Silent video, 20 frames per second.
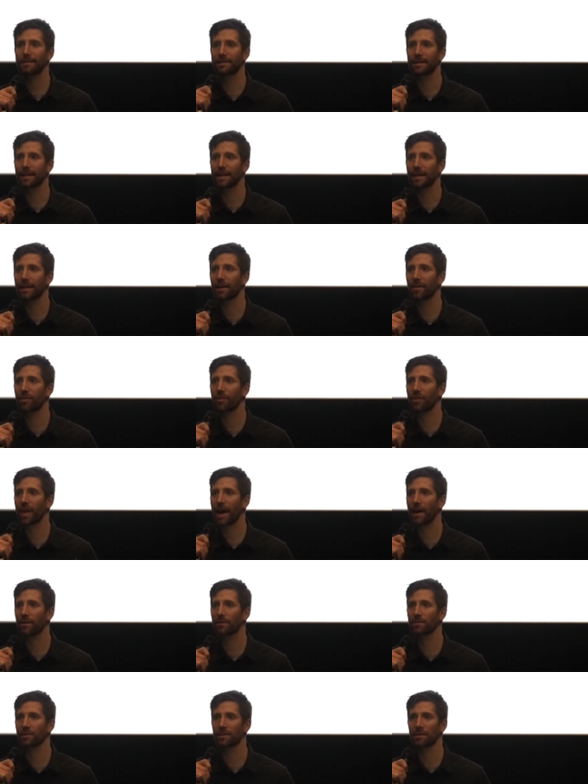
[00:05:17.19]
did
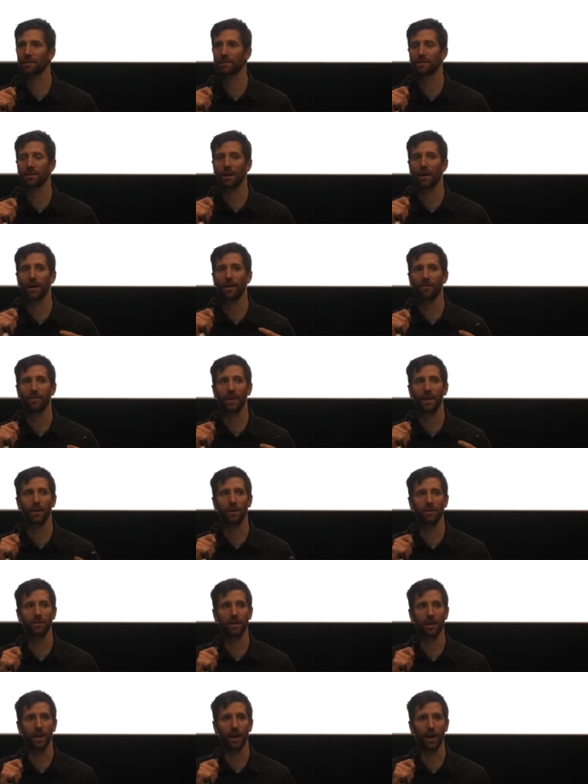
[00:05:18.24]
thousands of
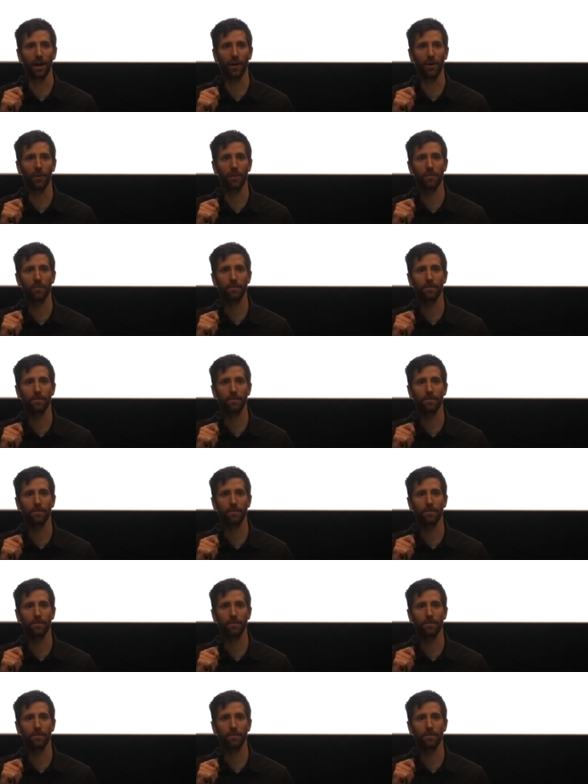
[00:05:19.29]
years ago.